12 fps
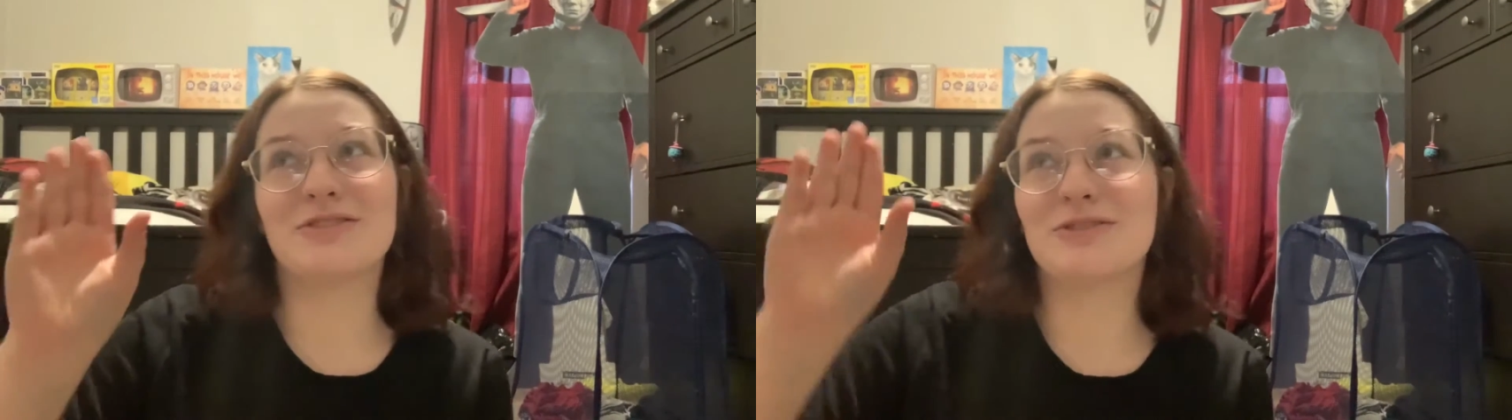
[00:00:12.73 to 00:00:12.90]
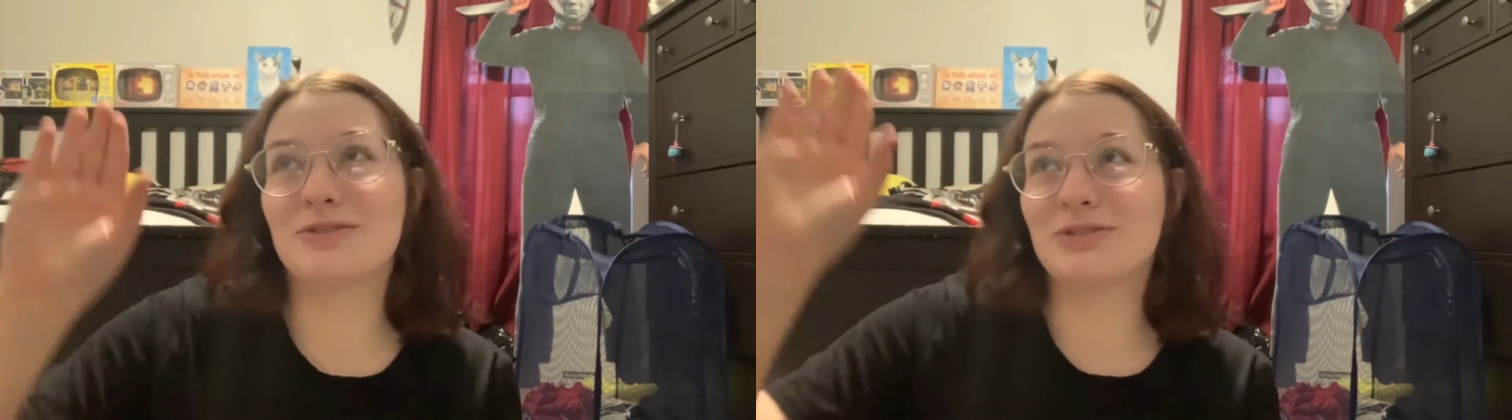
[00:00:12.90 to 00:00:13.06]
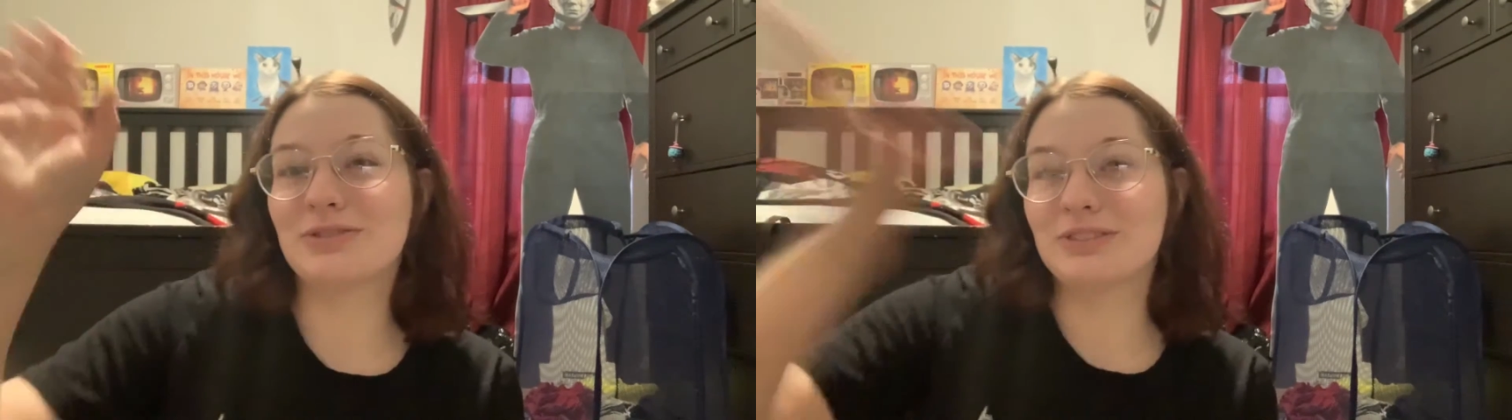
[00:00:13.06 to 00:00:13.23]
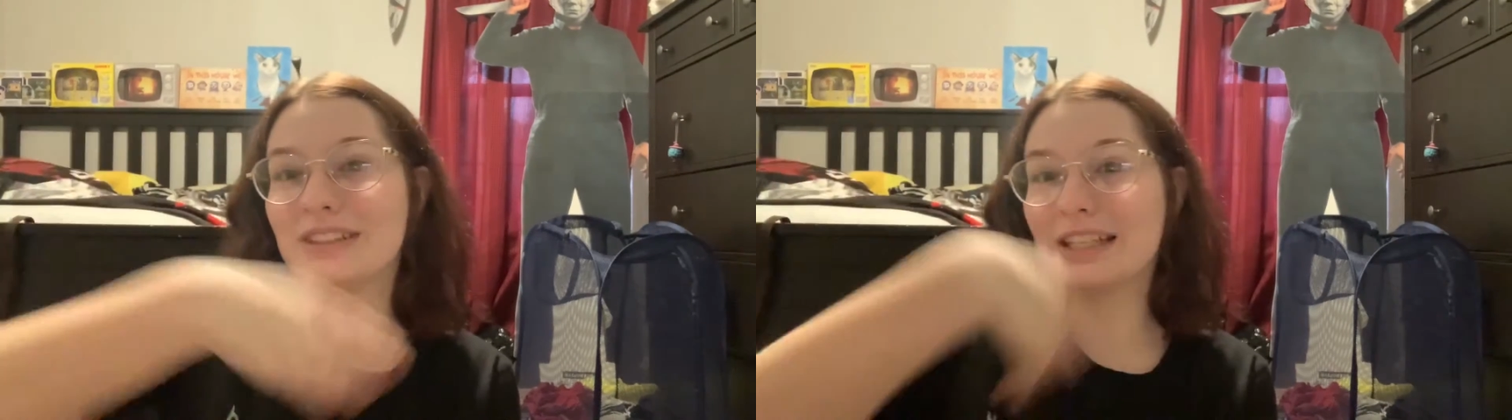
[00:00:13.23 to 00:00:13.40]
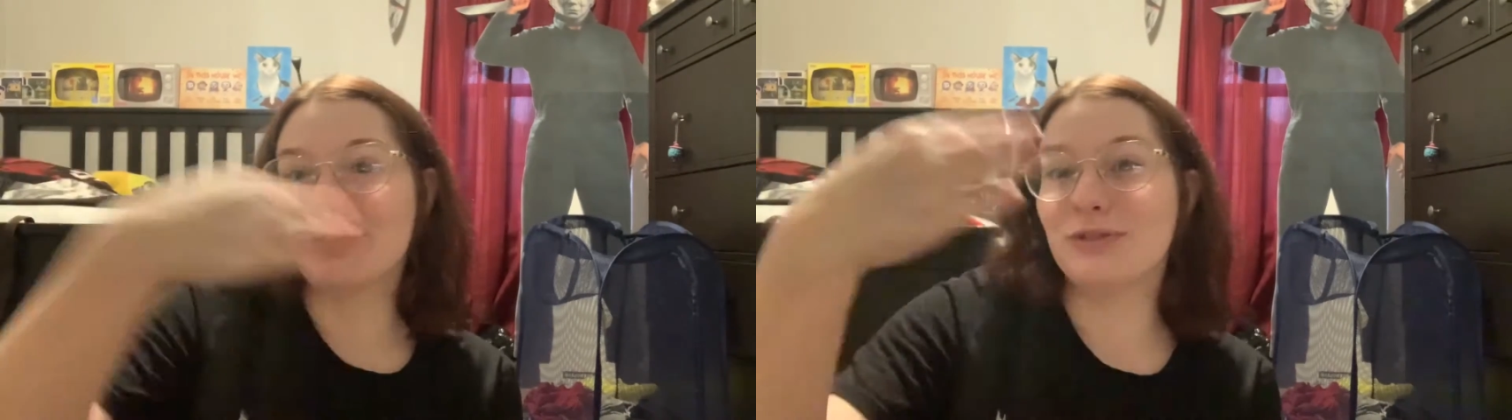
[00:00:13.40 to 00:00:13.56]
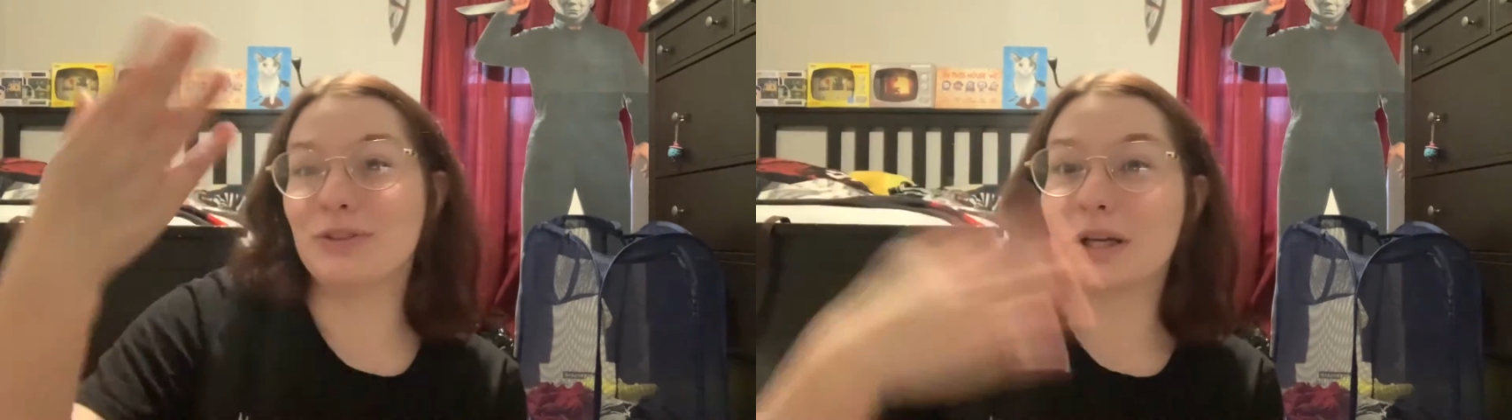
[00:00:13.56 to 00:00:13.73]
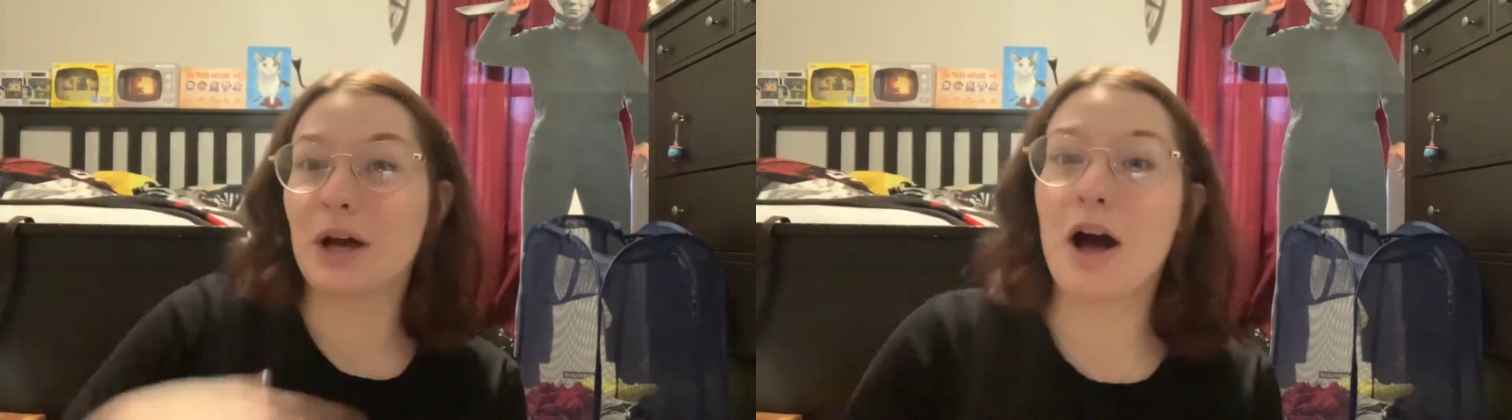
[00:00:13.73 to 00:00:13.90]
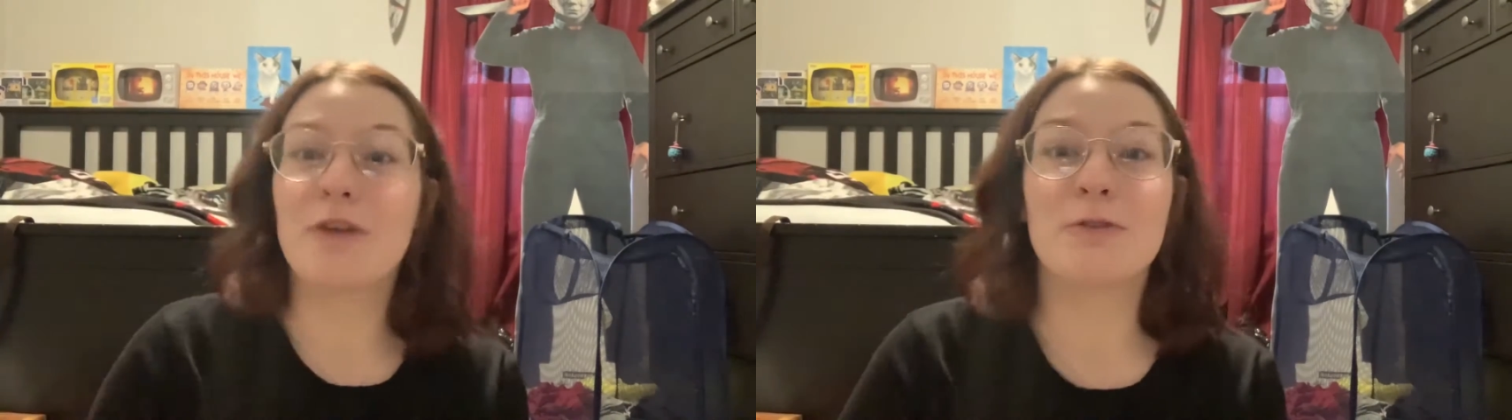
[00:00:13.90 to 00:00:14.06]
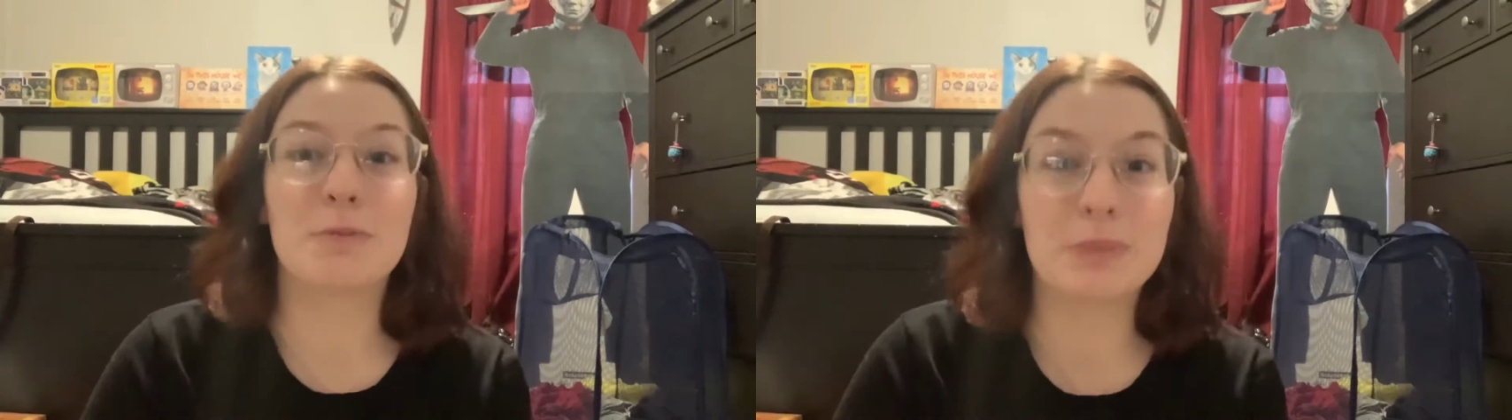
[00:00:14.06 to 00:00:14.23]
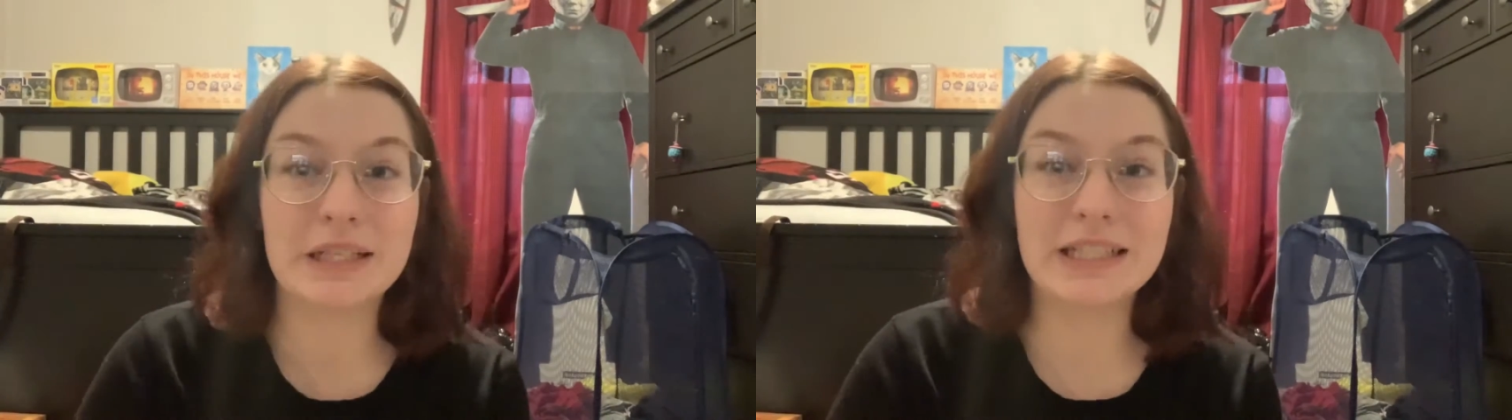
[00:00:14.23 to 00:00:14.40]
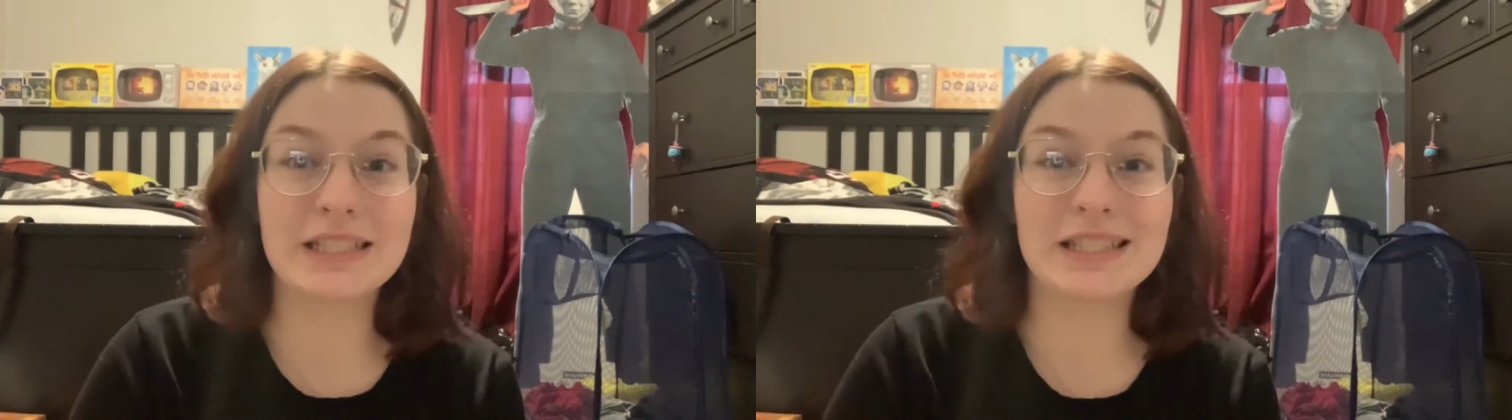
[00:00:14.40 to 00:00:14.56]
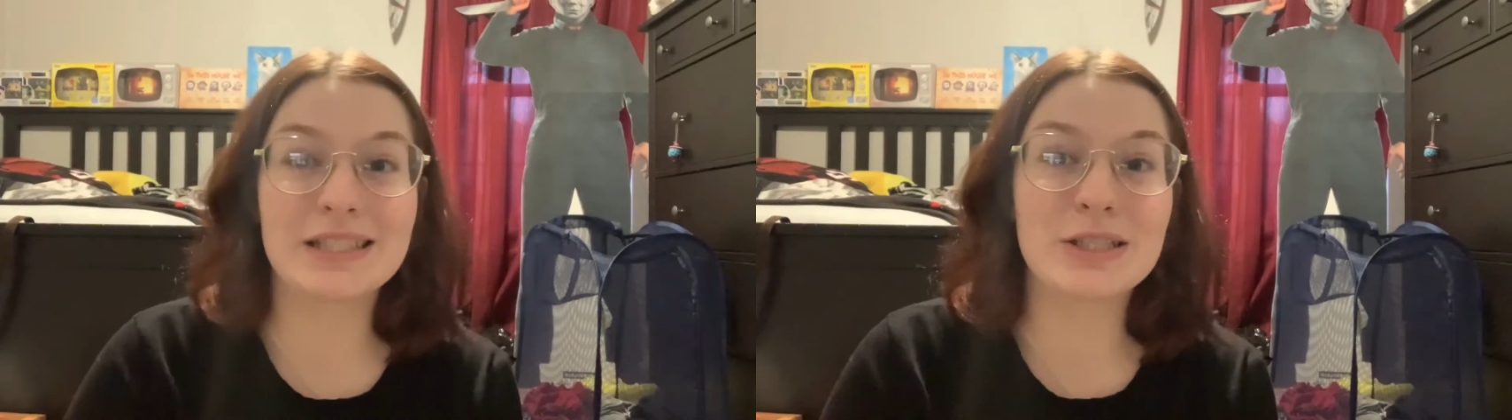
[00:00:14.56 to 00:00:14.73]
flick off a
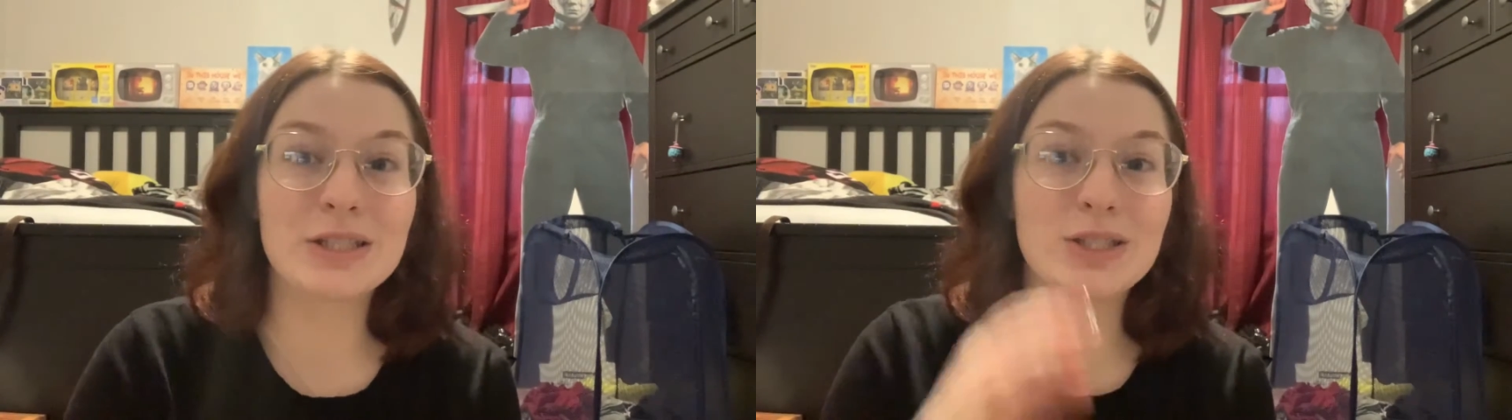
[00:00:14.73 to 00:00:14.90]
piece